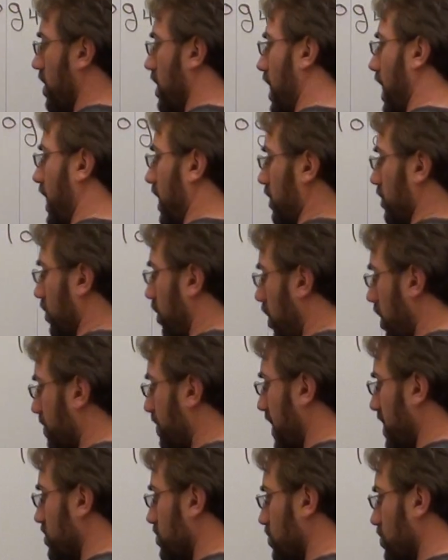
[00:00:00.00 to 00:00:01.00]
I got log
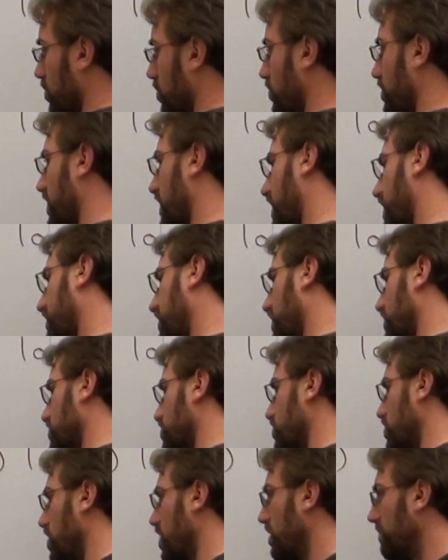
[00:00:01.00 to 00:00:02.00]
base 2, and I got that
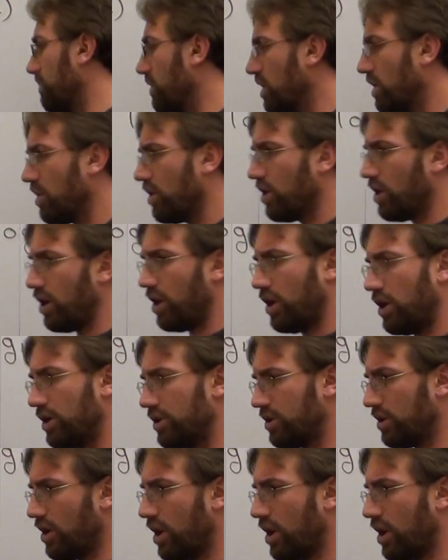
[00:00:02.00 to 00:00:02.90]
same uh,